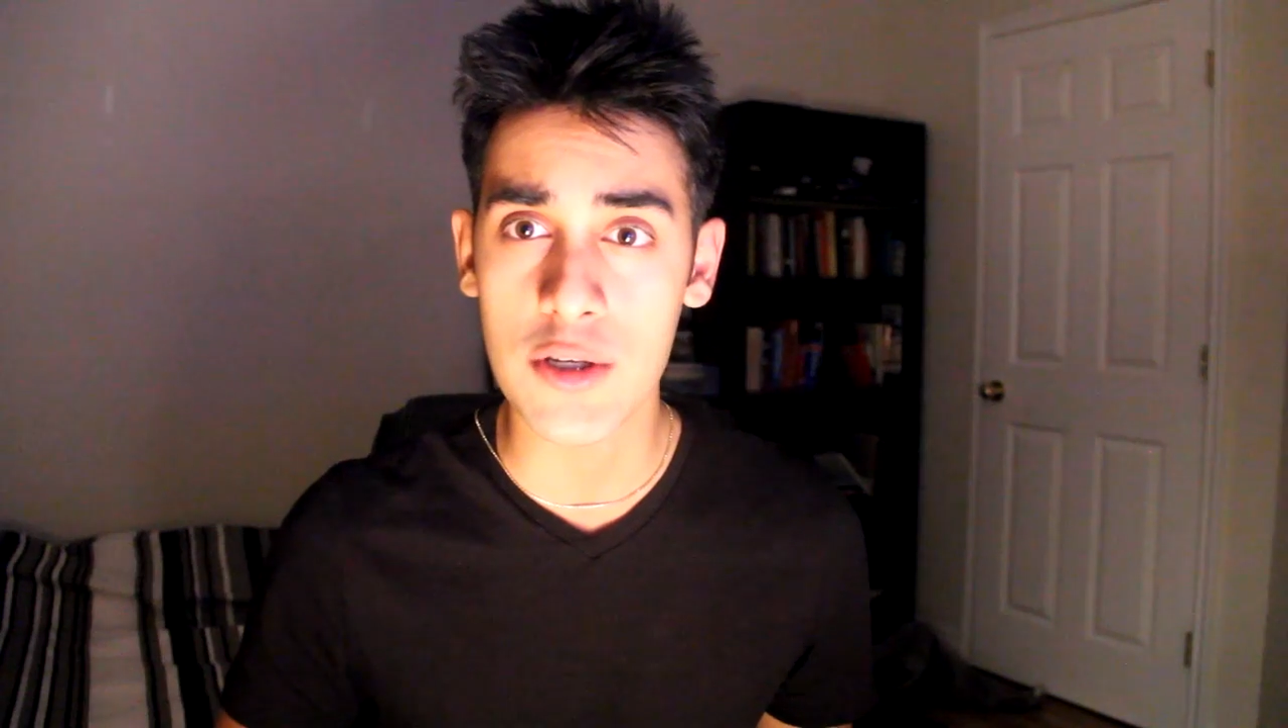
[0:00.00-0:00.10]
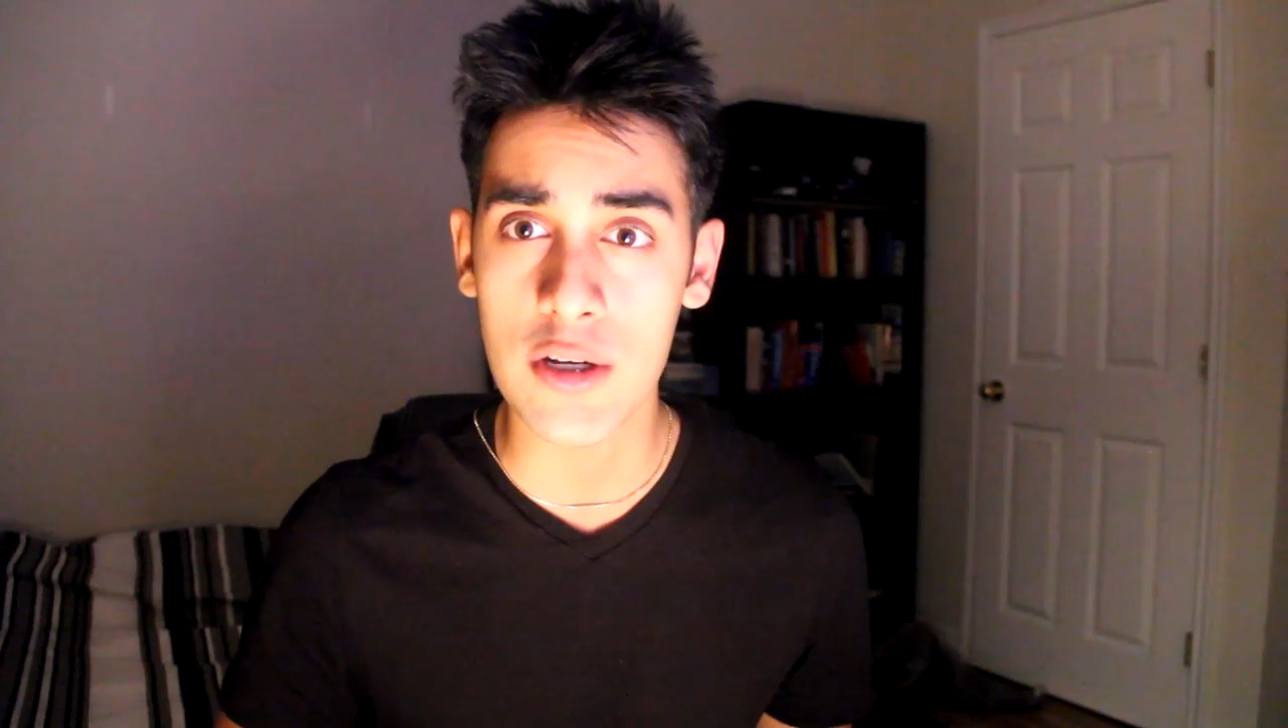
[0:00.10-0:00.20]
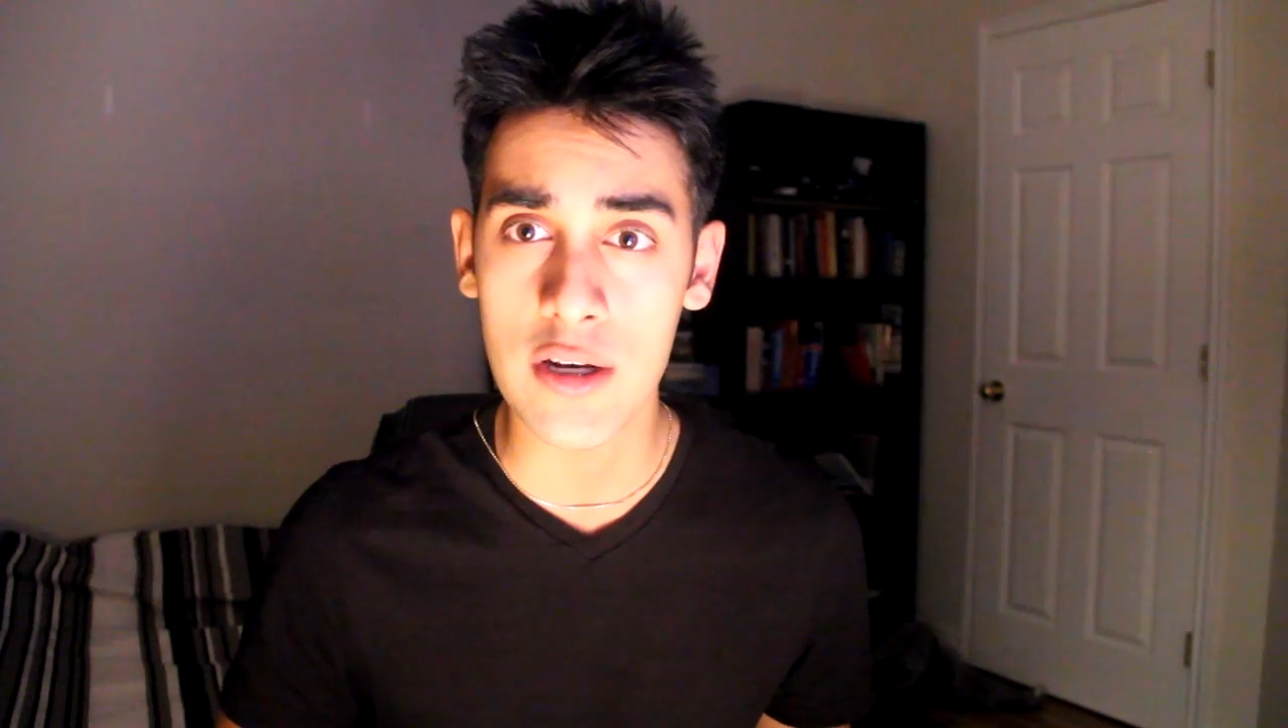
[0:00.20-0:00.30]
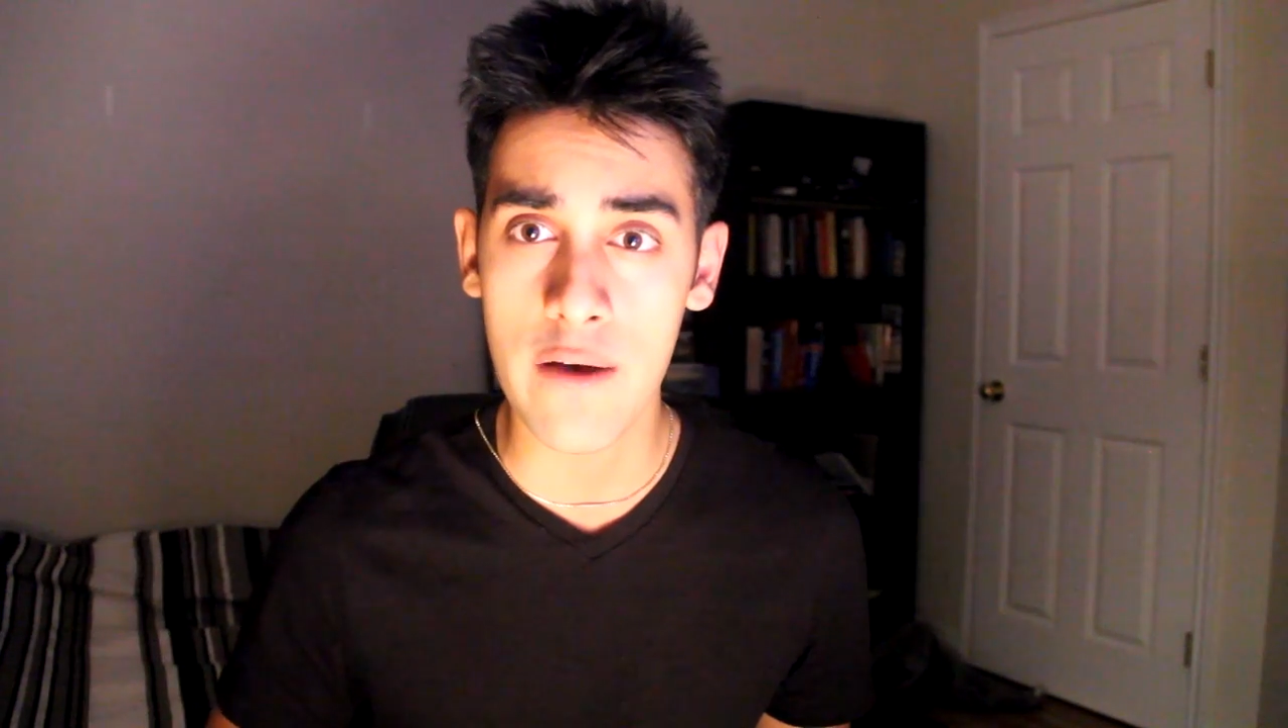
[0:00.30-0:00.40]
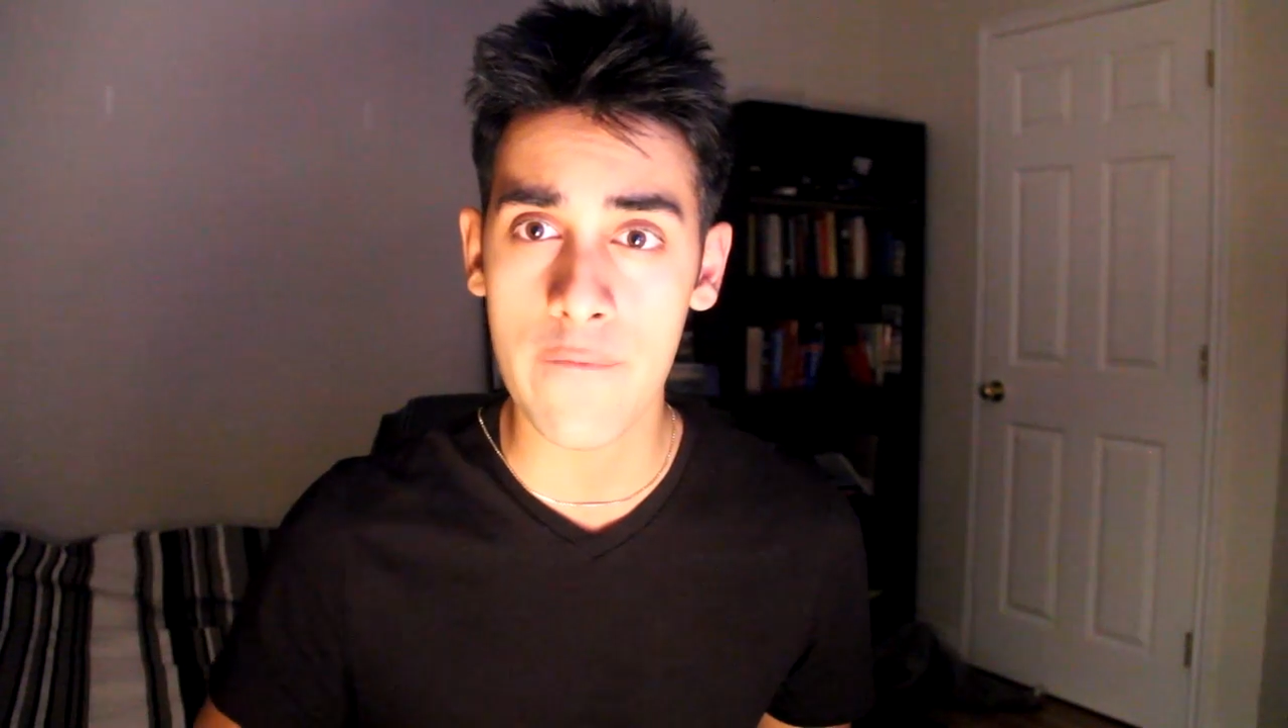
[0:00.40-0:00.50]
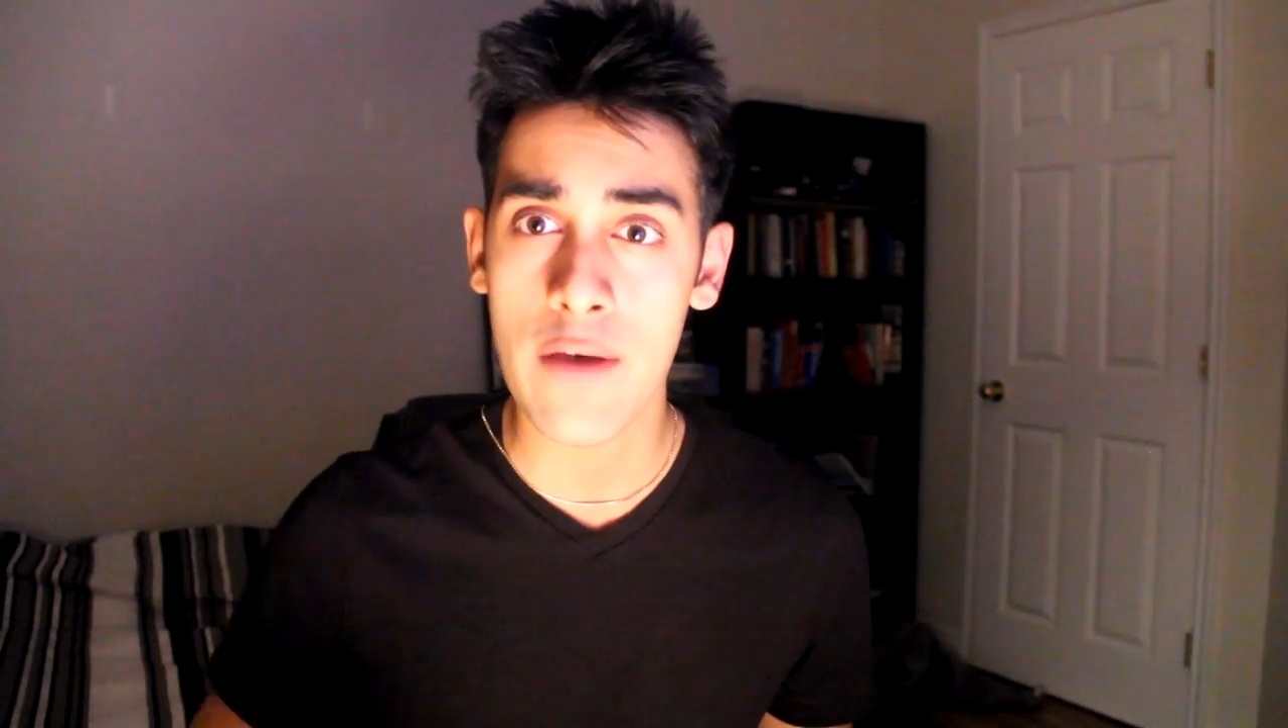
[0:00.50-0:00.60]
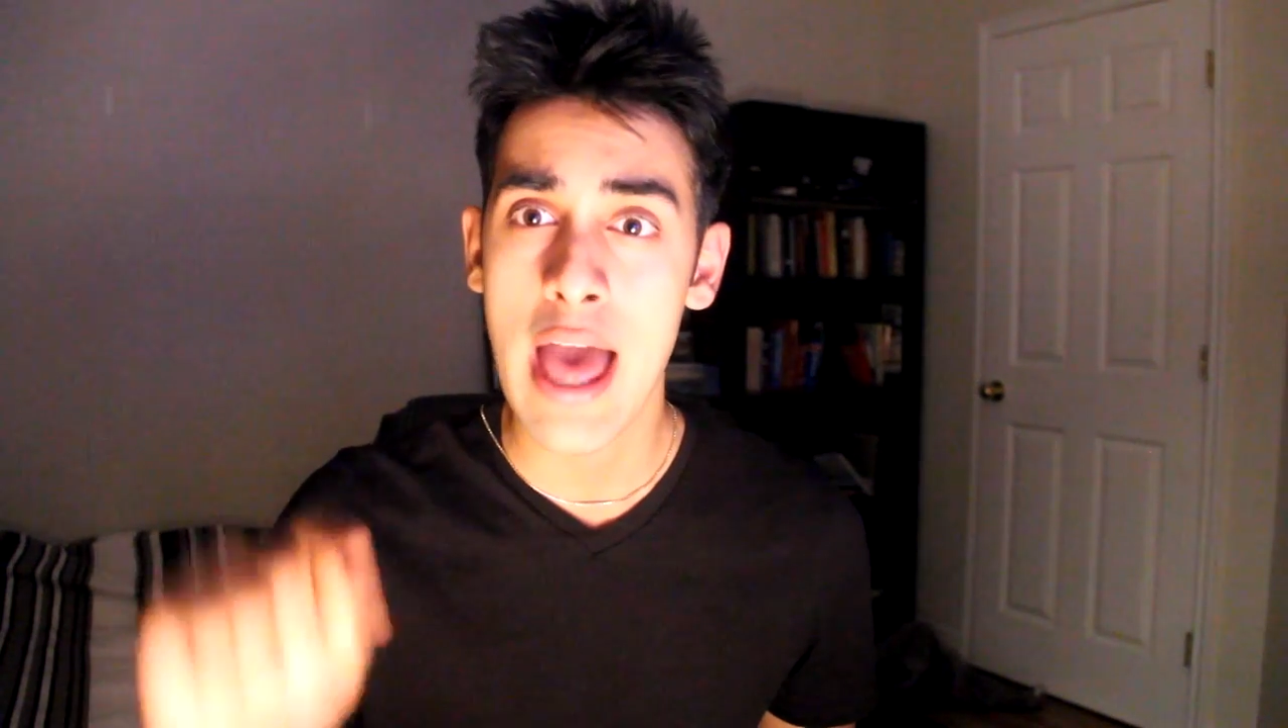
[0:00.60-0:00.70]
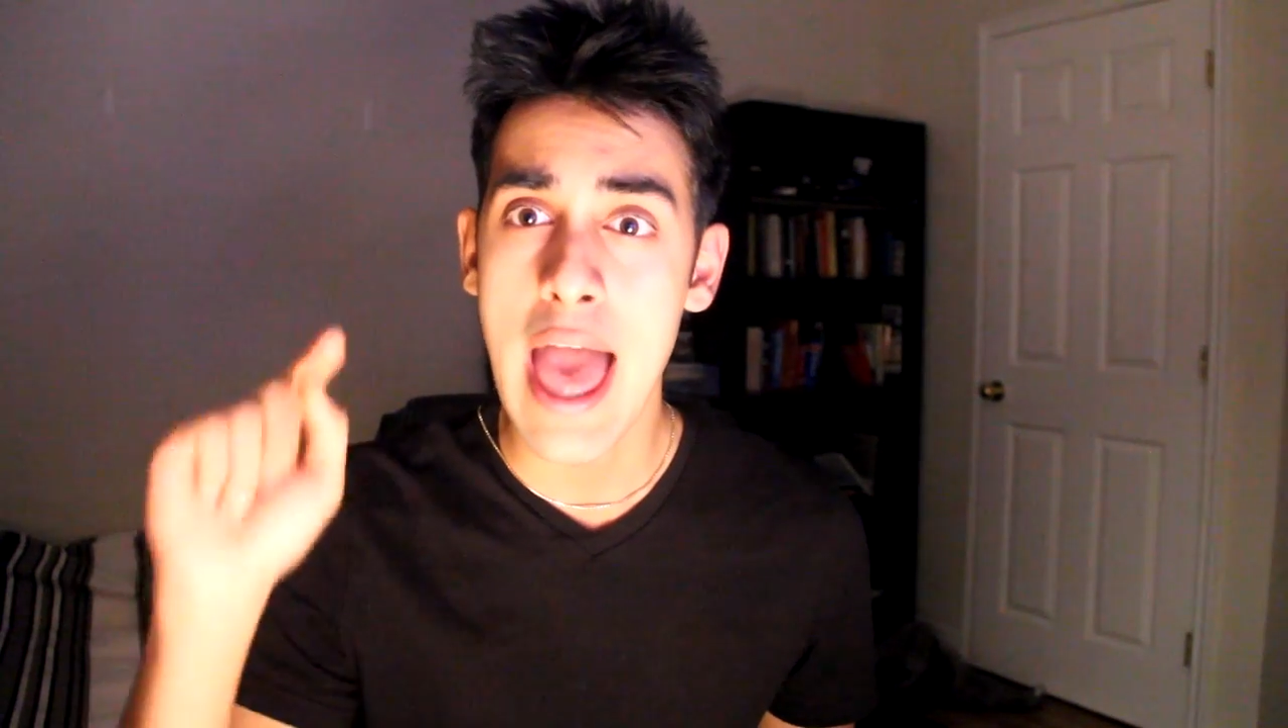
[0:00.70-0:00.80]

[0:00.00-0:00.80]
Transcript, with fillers: good enough.